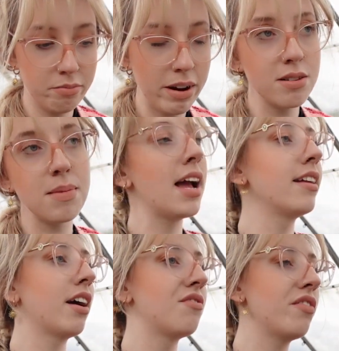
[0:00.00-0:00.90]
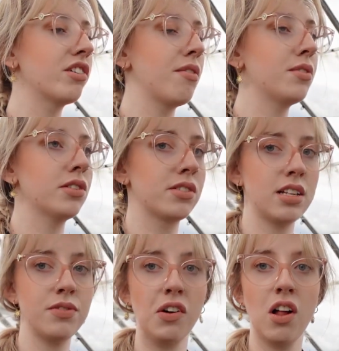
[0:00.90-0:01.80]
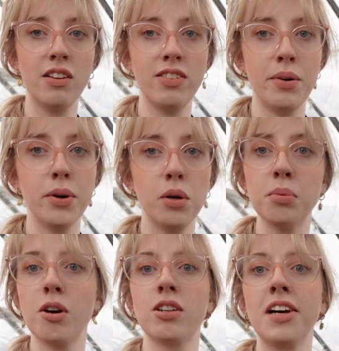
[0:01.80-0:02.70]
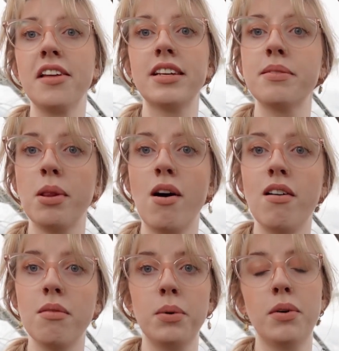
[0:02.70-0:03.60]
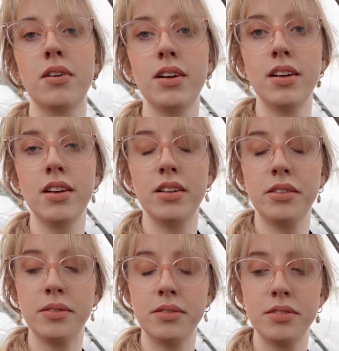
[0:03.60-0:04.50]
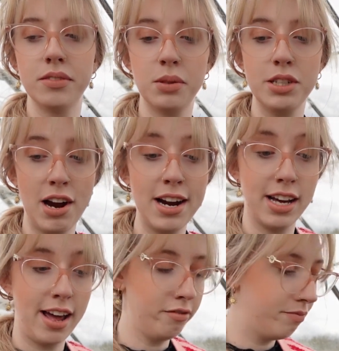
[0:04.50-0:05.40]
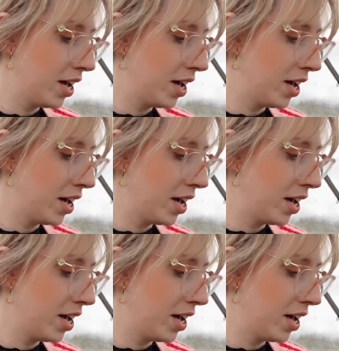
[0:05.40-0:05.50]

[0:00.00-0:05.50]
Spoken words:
Bearing in mind, I've never grown a successful cauliflower or broccoli at this plot, but we're trying again.